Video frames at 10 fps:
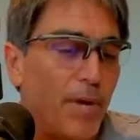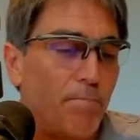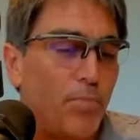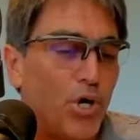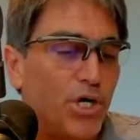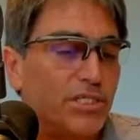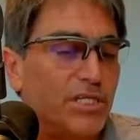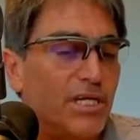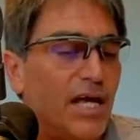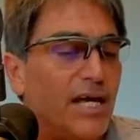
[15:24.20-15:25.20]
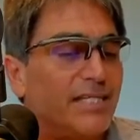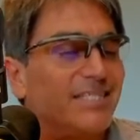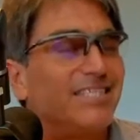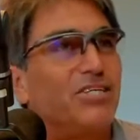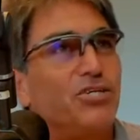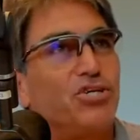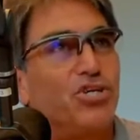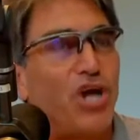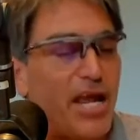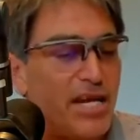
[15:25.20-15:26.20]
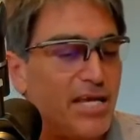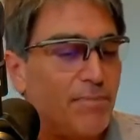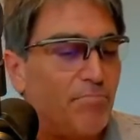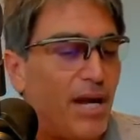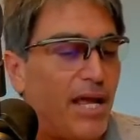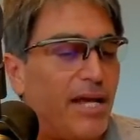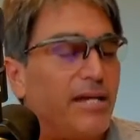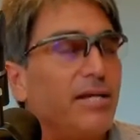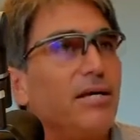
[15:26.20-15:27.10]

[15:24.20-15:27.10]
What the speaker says: personalized training plan